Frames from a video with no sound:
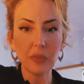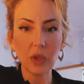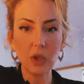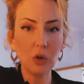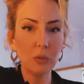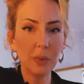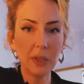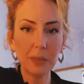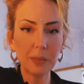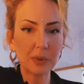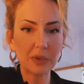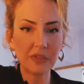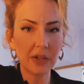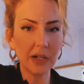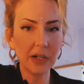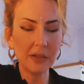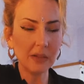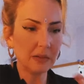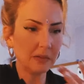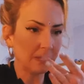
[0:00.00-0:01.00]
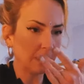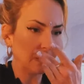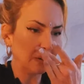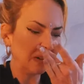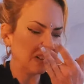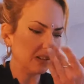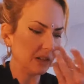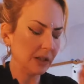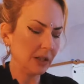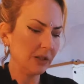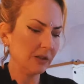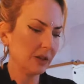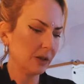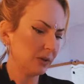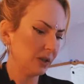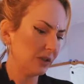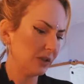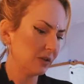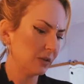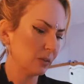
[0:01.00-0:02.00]
You'll be provided for and you
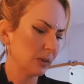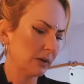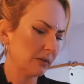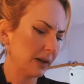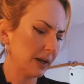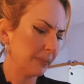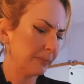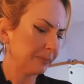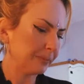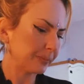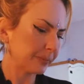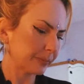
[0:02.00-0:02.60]
don't need to worry.